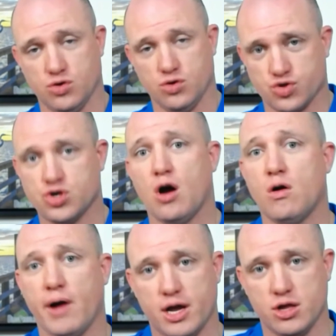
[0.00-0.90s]

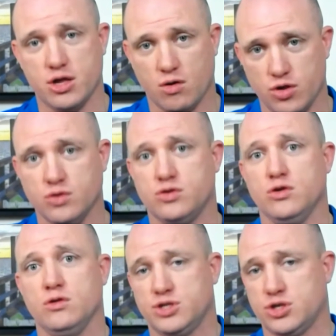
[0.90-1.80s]
show, and you're on
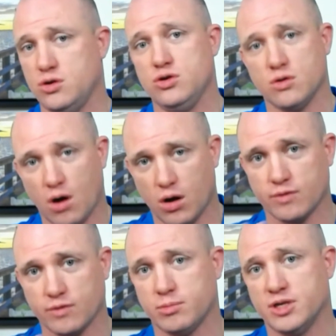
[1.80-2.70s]
YouTube. So you're all
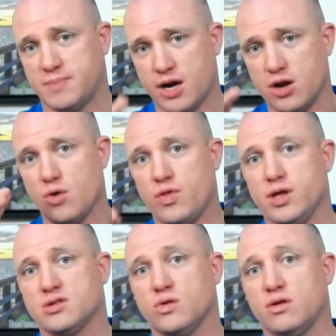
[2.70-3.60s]
over the place. But I know
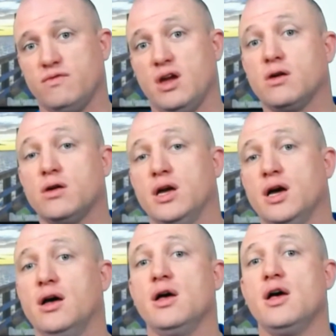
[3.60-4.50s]
that sort of the area
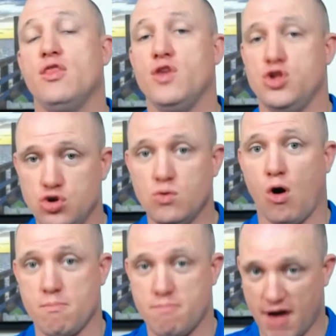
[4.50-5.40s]
that you
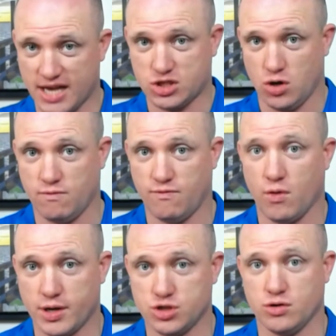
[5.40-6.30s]
are best known
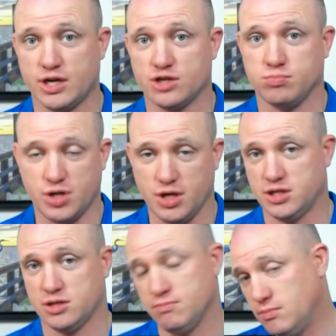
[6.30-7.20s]
for as your
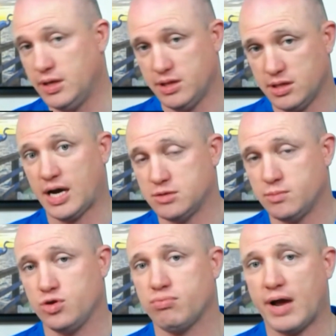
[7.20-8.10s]
expertise and ties
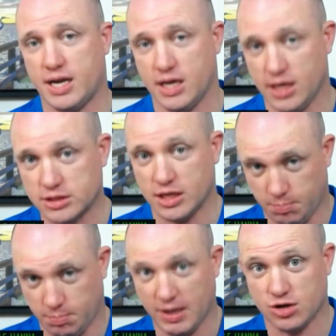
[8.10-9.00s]
in with your branding is
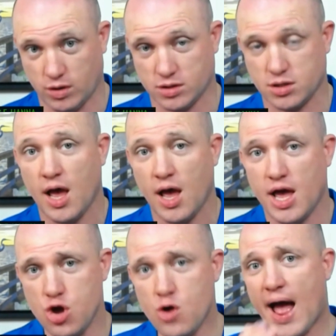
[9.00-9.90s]
Pinterest.
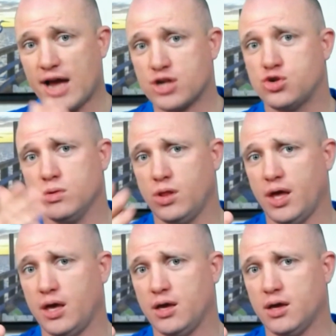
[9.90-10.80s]

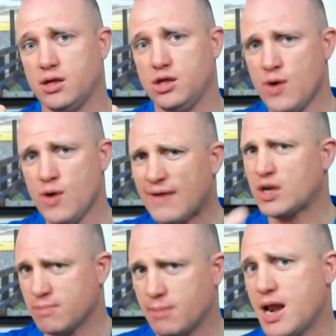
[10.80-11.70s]
Mm-hmm. You have
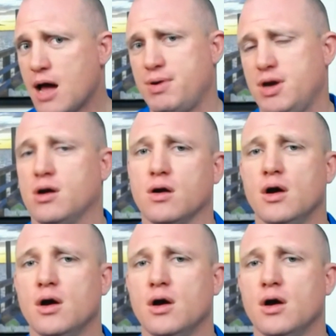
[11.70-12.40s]
something coming up here